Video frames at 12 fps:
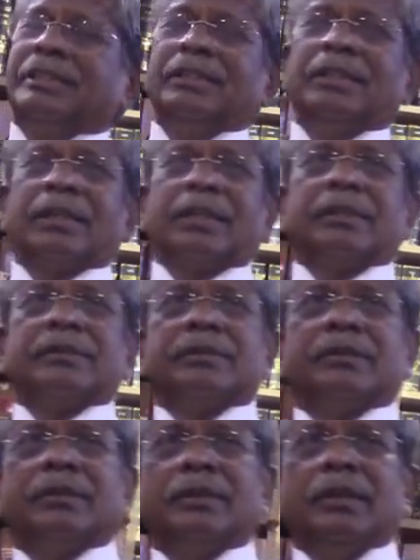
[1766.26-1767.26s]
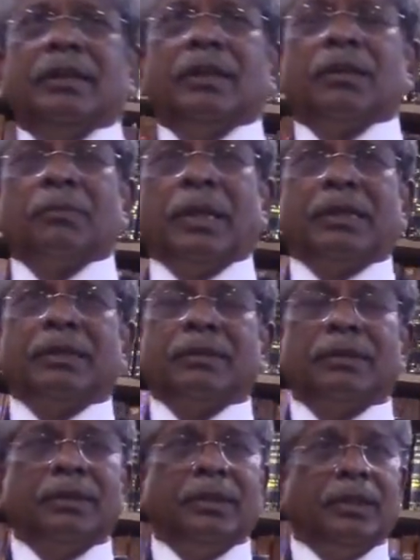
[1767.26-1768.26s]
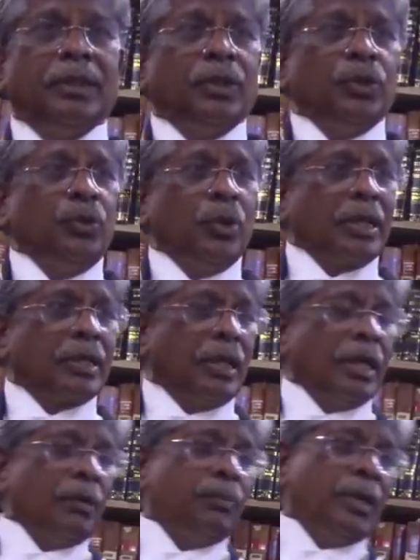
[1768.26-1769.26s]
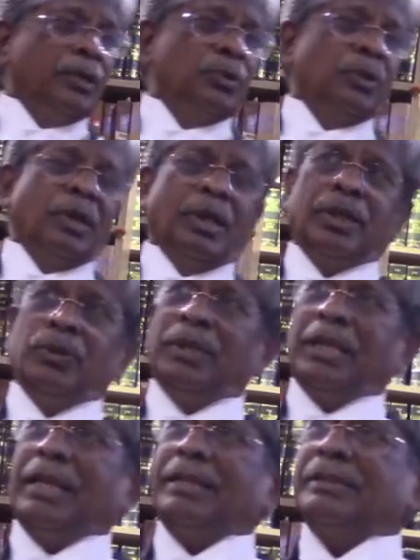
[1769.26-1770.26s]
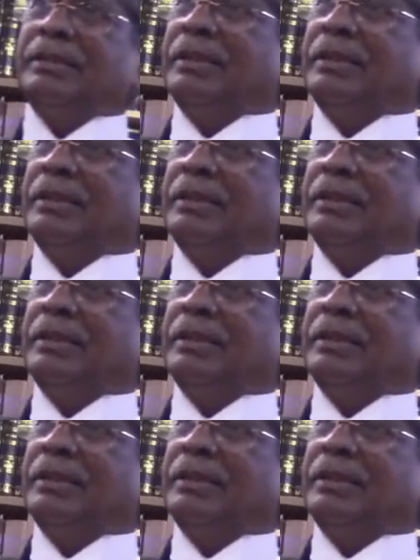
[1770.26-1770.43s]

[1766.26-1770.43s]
seen the occurrence. But you are called upon to argue the case,